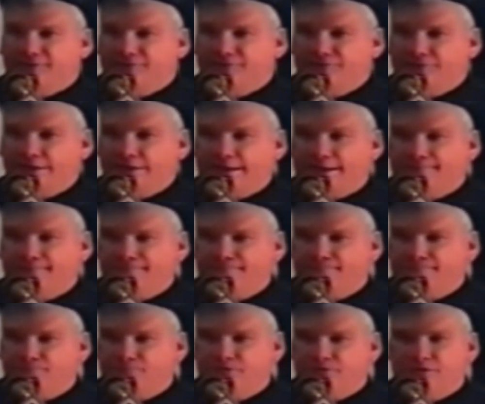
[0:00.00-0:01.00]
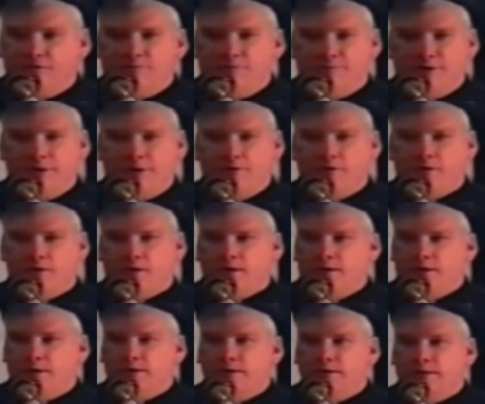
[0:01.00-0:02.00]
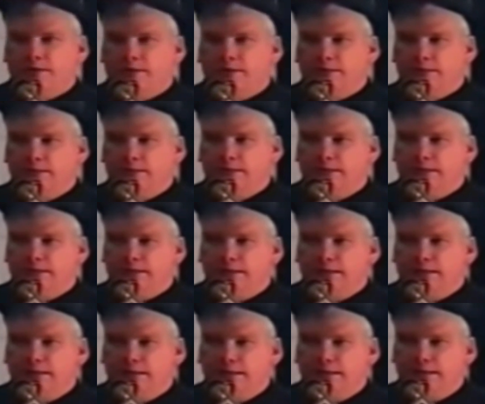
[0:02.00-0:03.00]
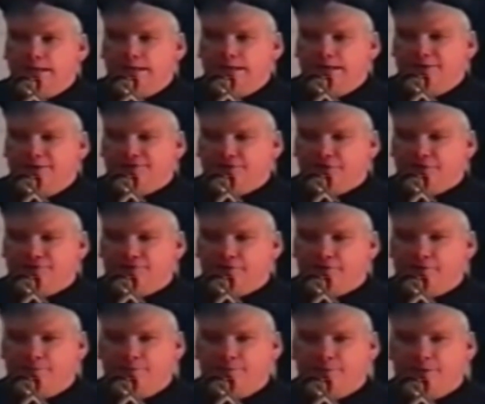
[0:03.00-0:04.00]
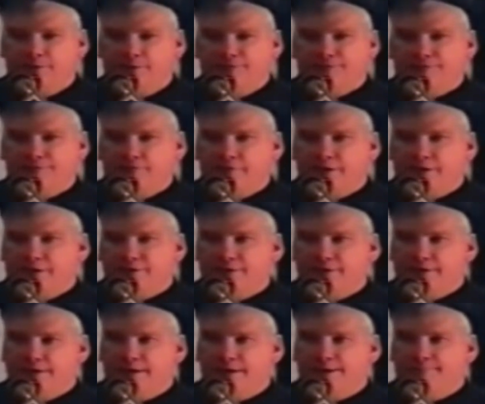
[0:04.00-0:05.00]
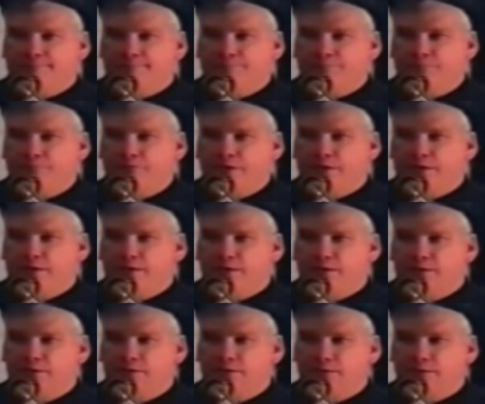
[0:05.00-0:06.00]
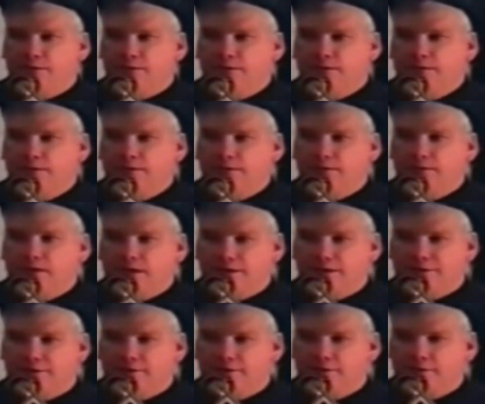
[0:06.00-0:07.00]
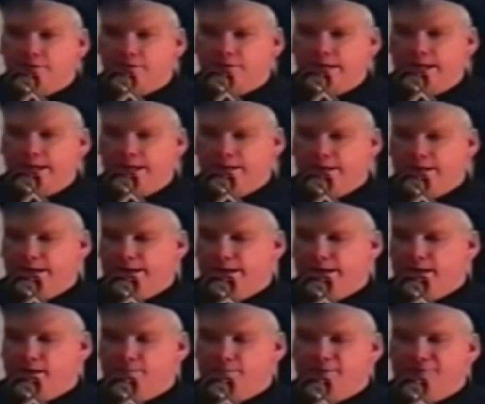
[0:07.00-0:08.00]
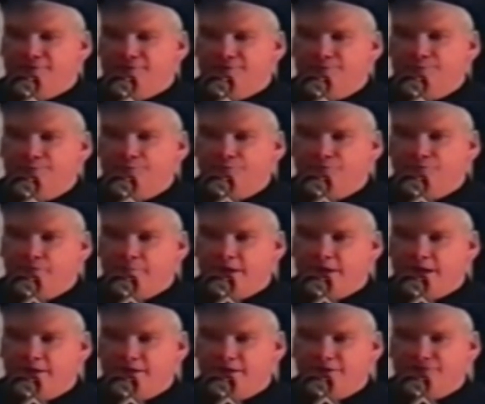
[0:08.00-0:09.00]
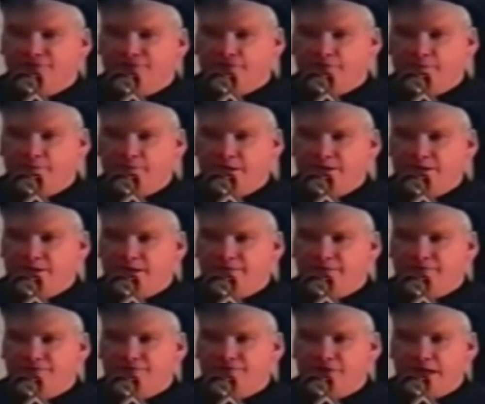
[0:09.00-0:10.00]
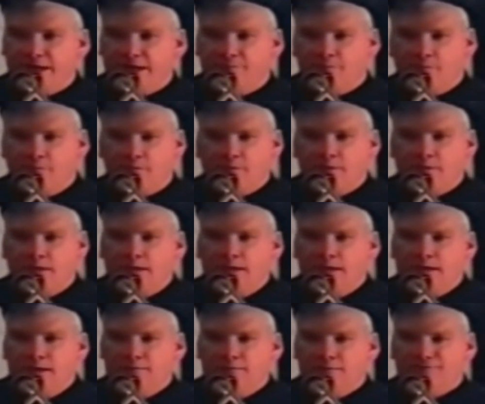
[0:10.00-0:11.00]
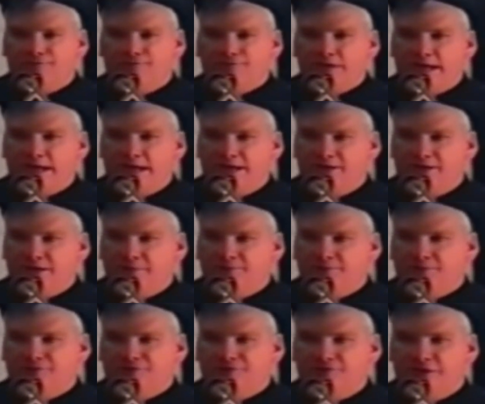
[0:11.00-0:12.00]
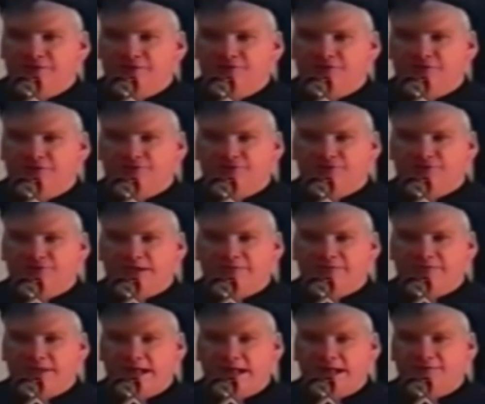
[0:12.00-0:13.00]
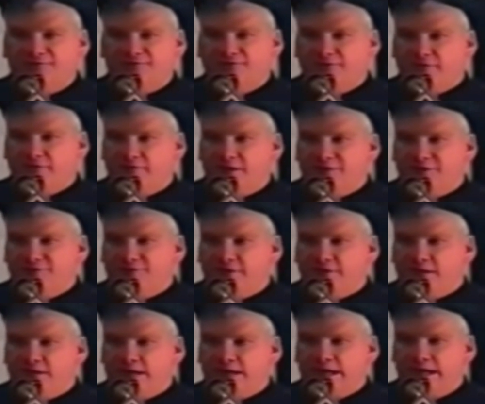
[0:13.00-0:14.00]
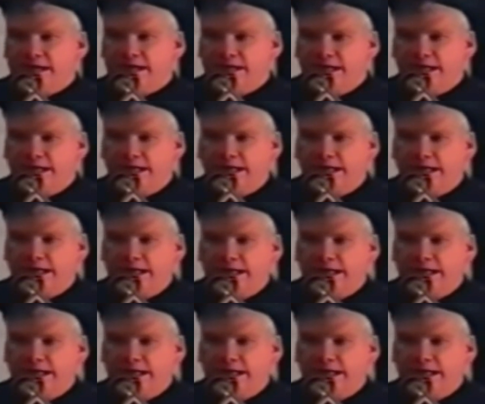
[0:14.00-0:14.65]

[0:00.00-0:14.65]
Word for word: It's uh, so pure, it's also composed with uh, uh, other alien elements to make it extremely tough. It's capable of withstanding temperatures in excess of 7,000 degrees Fahrenheit.